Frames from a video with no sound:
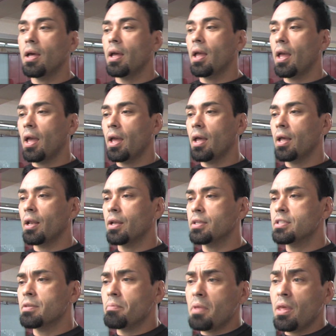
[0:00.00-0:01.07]
And
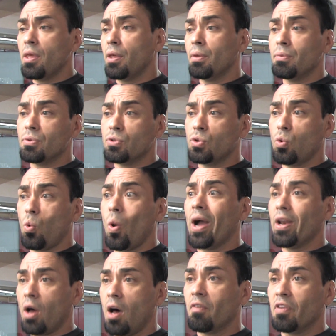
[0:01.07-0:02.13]
to me, it was
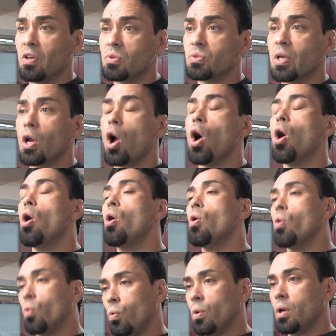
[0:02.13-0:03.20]
quite obvious, like,
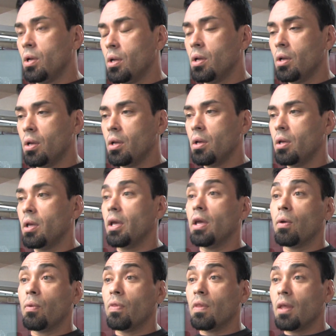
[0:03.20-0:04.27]
oh,
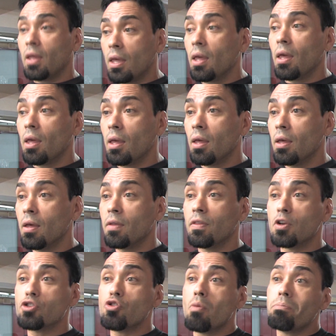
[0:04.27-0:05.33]
in the gi,
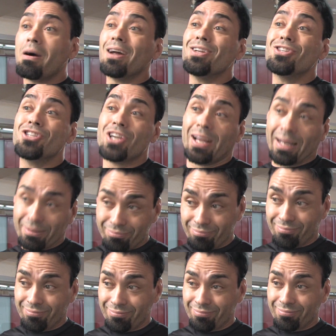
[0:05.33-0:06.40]
there's no punching.
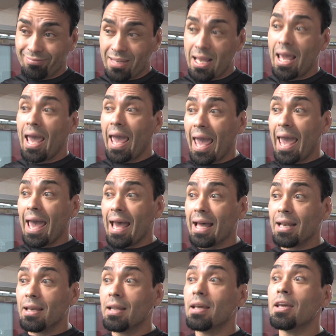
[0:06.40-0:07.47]

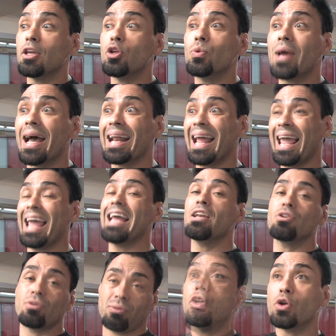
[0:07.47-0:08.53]
And you got
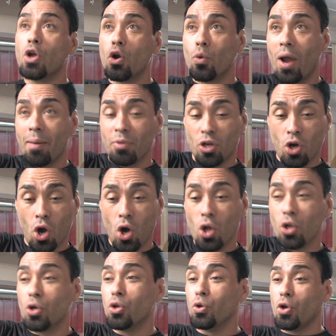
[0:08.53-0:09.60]
handle. You can grab the
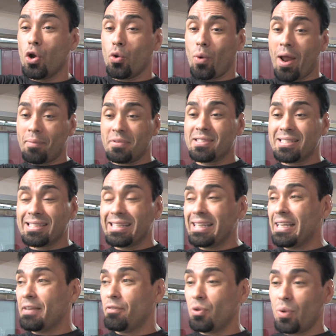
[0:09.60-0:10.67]
collar, you can grab the
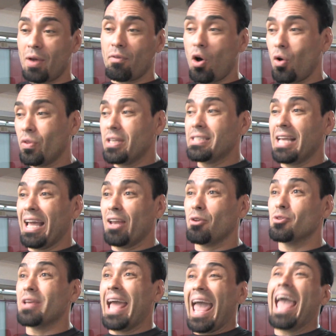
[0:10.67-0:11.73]
sleeve, you have all these
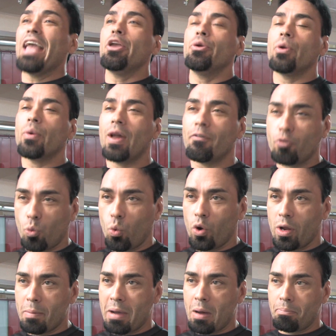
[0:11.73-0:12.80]
handles, and you don't have to
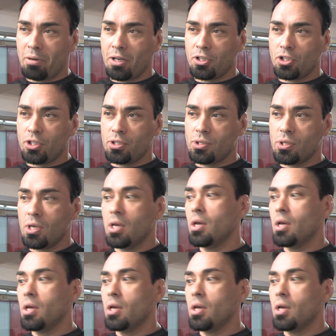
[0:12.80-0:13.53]
worry about punches